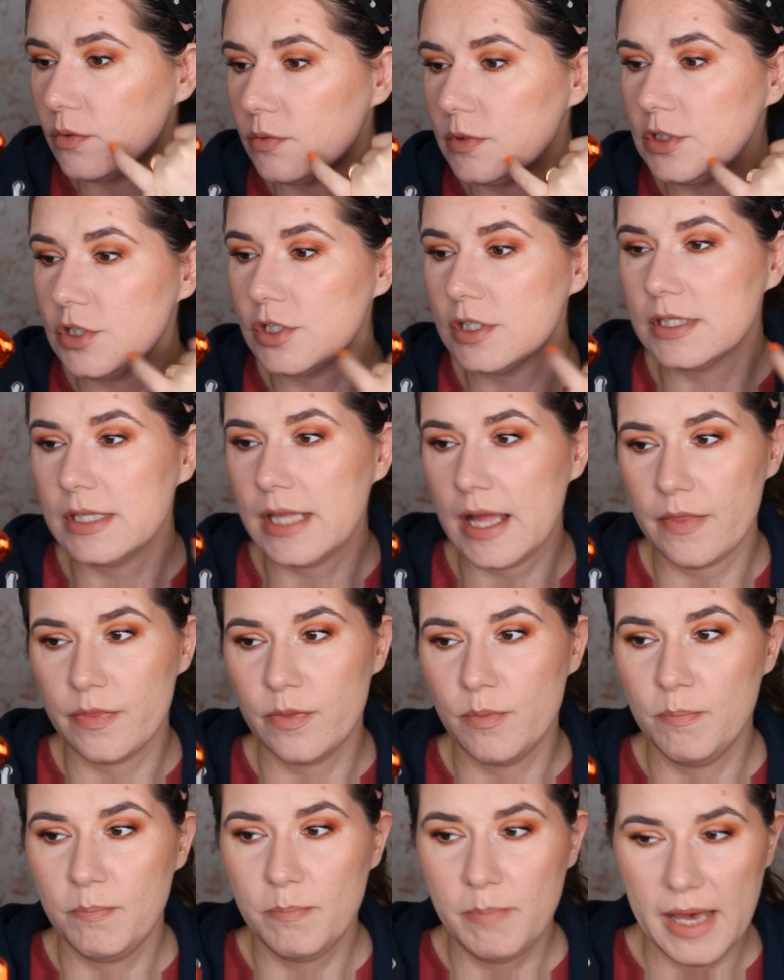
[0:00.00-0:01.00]
which is not
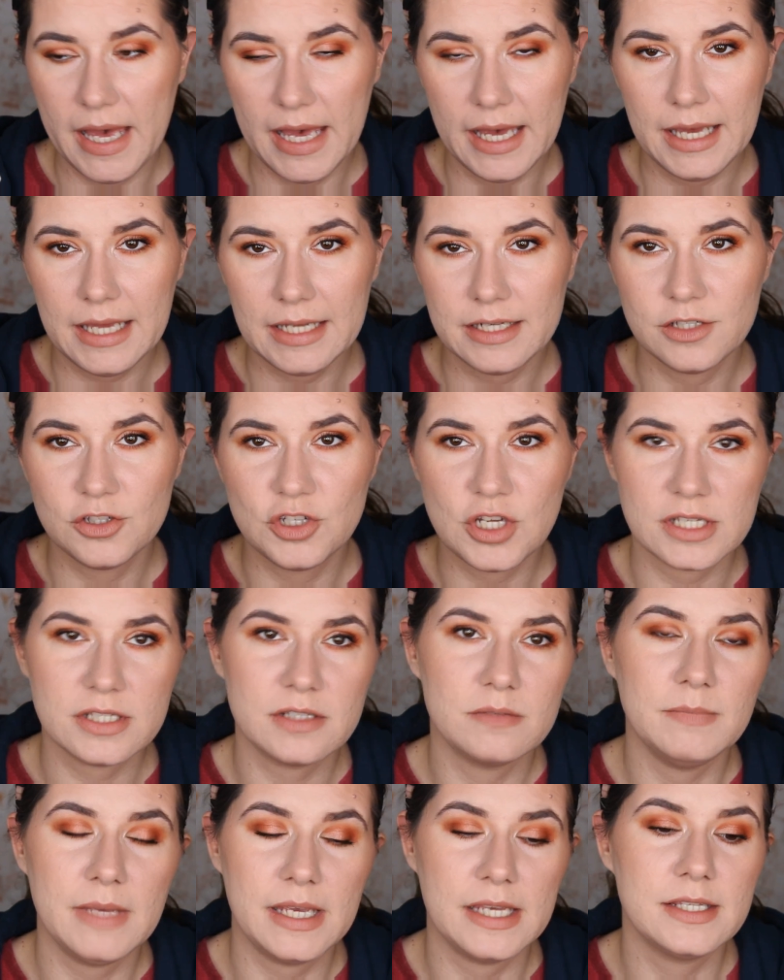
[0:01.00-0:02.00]
bad. It
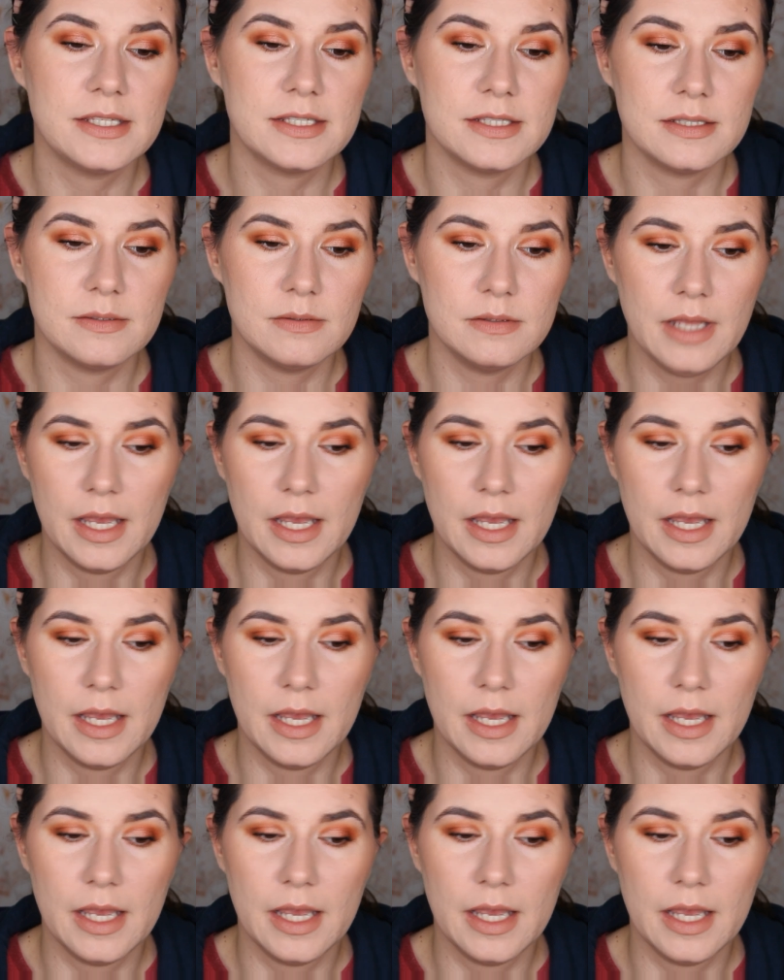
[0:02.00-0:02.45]
just makes